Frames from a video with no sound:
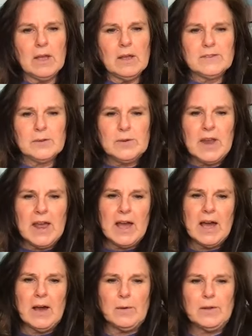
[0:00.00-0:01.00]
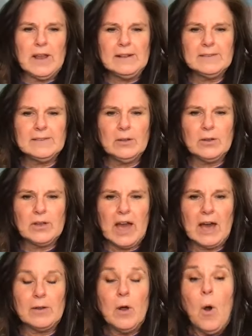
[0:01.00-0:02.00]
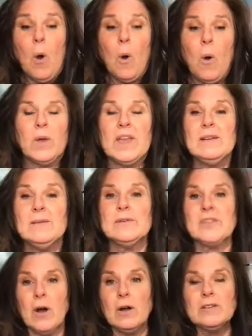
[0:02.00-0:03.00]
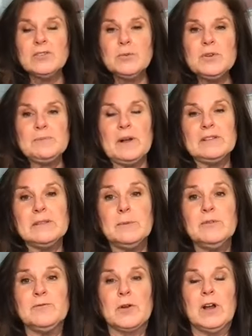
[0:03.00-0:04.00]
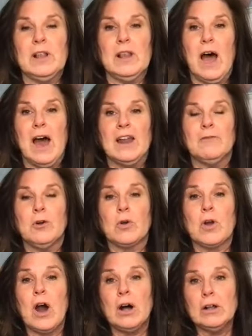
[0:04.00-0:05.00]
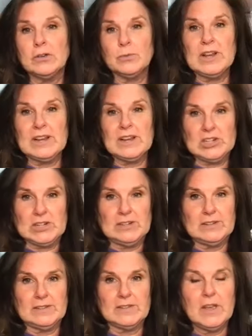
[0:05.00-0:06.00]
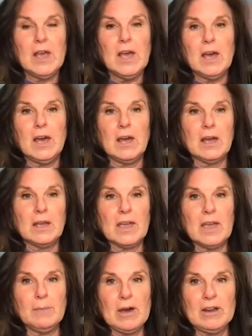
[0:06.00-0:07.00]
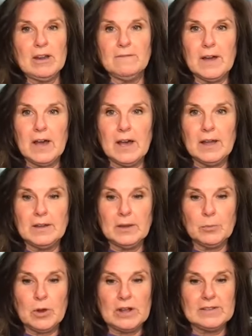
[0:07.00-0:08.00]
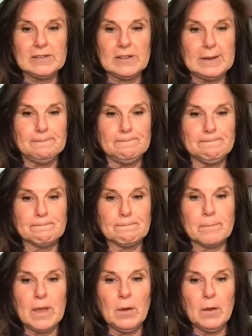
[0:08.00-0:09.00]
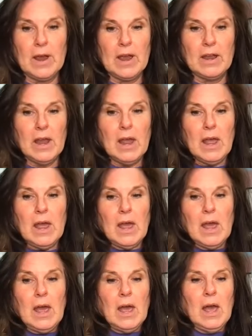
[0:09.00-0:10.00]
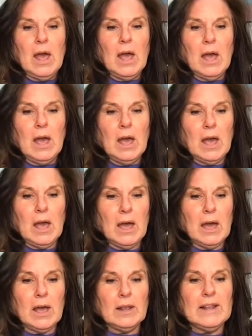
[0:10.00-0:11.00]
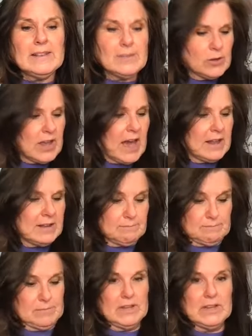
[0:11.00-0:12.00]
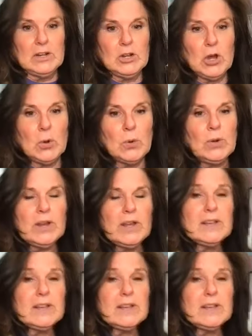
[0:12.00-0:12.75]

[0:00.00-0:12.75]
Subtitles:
So now let's look at, he was also responsible for a lot of occult religions, came out of Nimrod's line. All right, let's look at little known